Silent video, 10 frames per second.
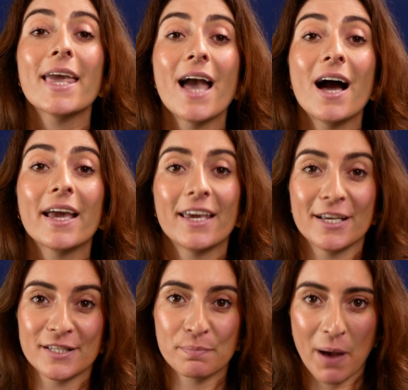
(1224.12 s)
AI
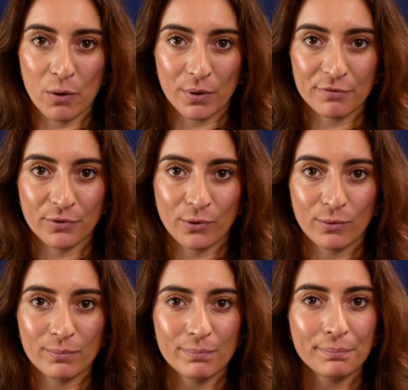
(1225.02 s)
is
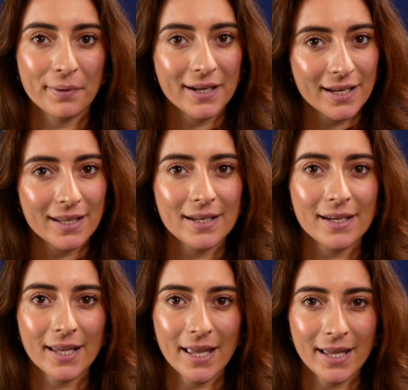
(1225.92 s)
powerful, but
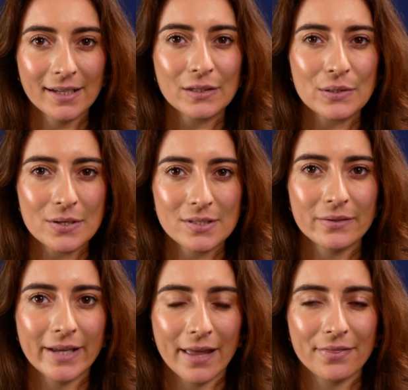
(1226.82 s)
it can
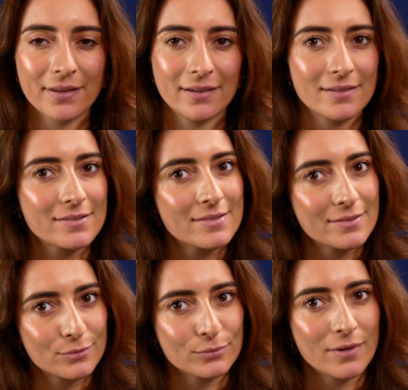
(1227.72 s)
also get
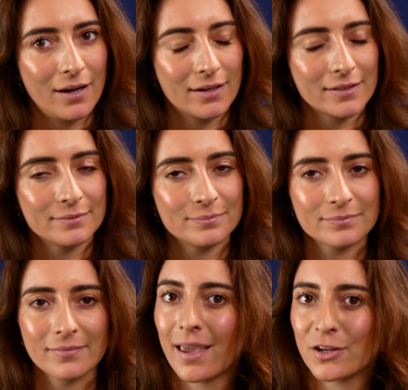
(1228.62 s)
things wrong.
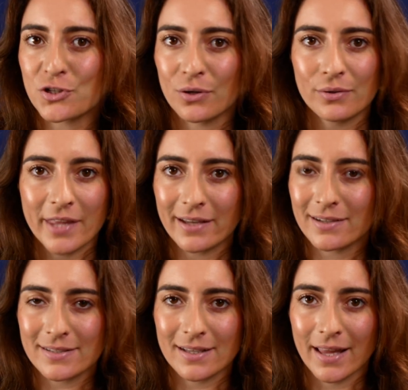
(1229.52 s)
A joke that
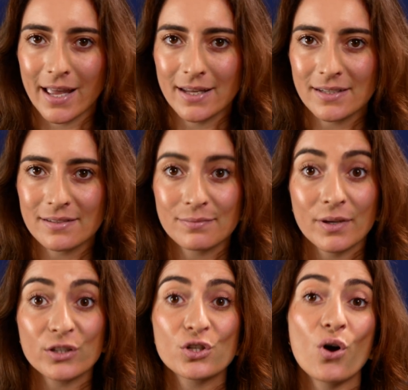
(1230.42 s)
doesn't land,
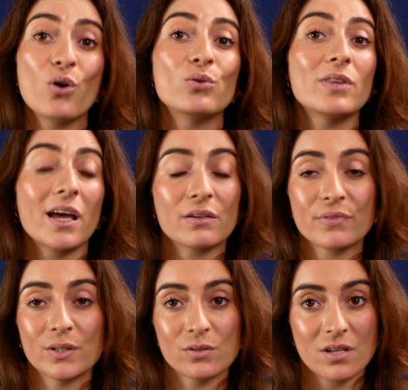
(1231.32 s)
a tone that
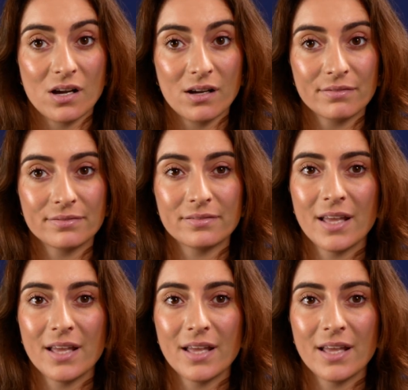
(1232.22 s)
feels off,